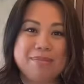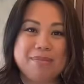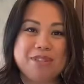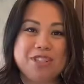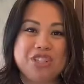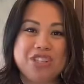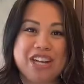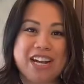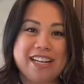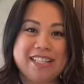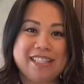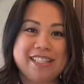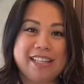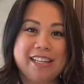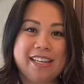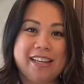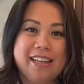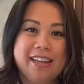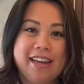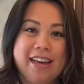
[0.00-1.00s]
is
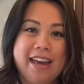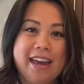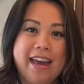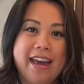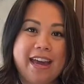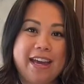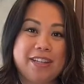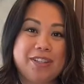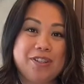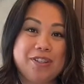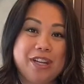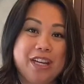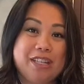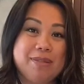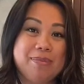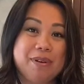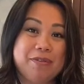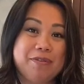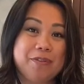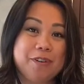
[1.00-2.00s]
Chassie, and today's
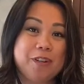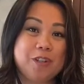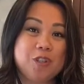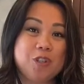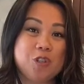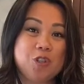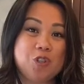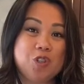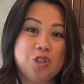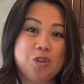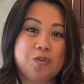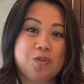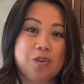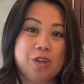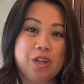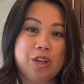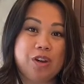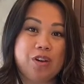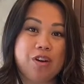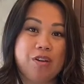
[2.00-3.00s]
my first YouTube
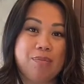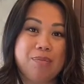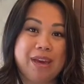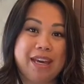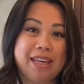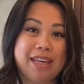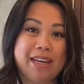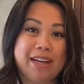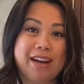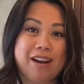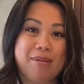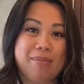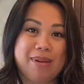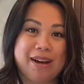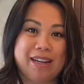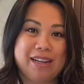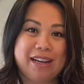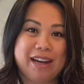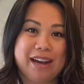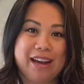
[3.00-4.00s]
video of making Kao
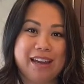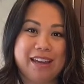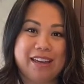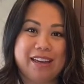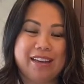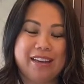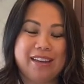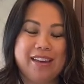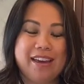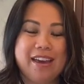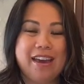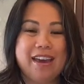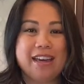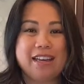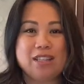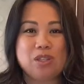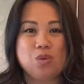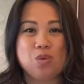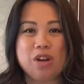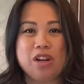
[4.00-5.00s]
Mun Gai.
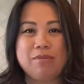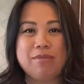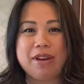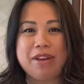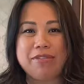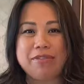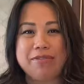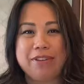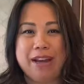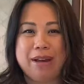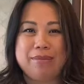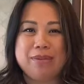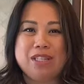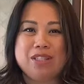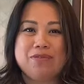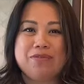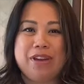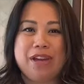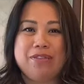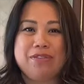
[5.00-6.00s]
It's one of my
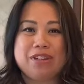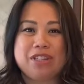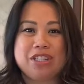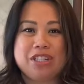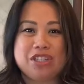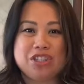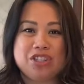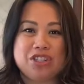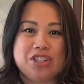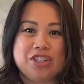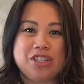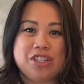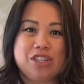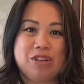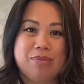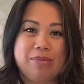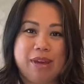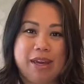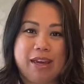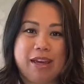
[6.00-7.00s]
family's favorite dishes to
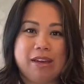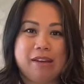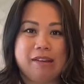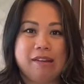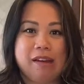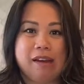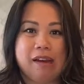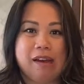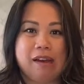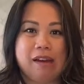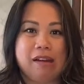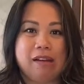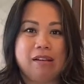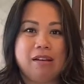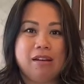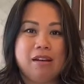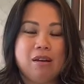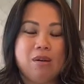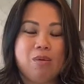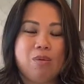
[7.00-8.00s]
make, and
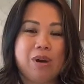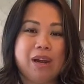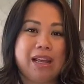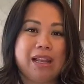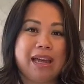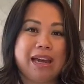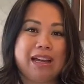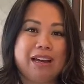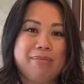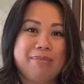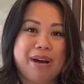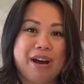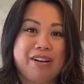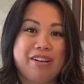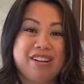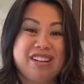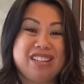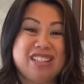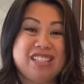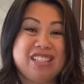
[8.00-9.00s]
what I like about
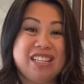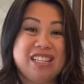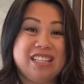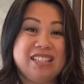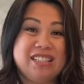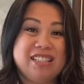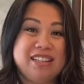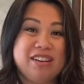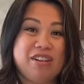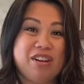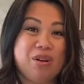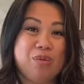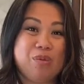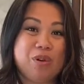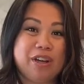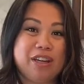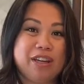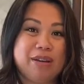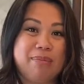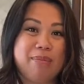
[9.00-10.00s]
it is easy on a
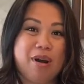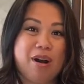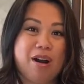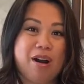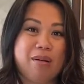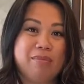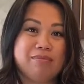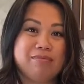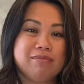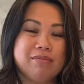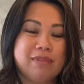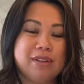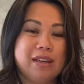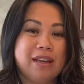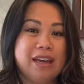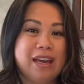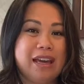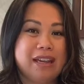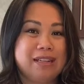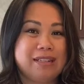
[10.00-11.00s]
working mom,
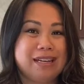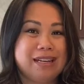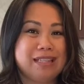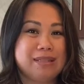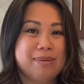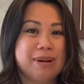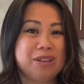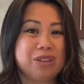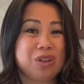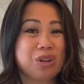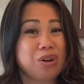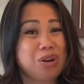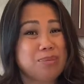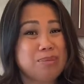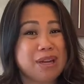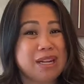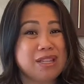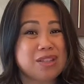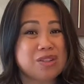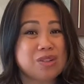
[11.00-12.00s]
and it takes about 30
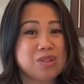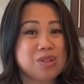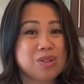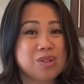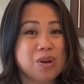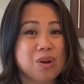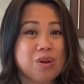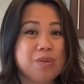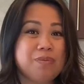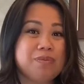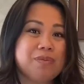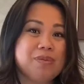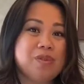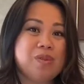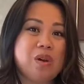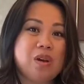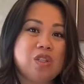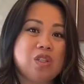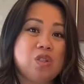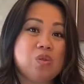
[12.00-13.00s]
minutes or so. So
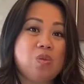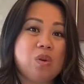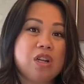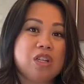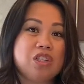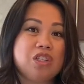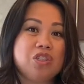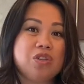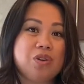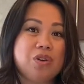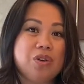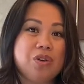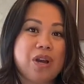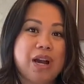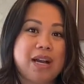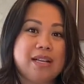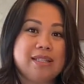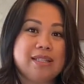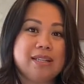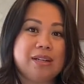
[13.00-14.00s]
I just wanted to show you
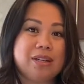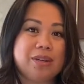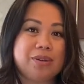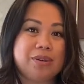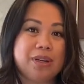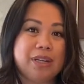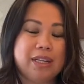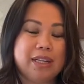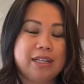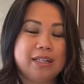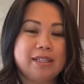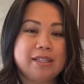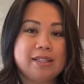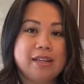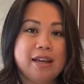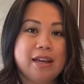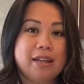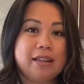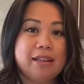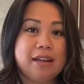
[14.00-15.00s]
guys the ingredients
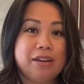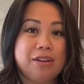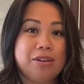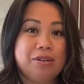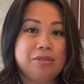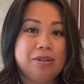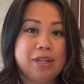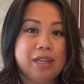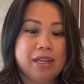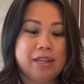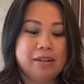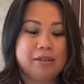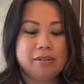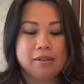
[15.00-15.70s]
that you'll need.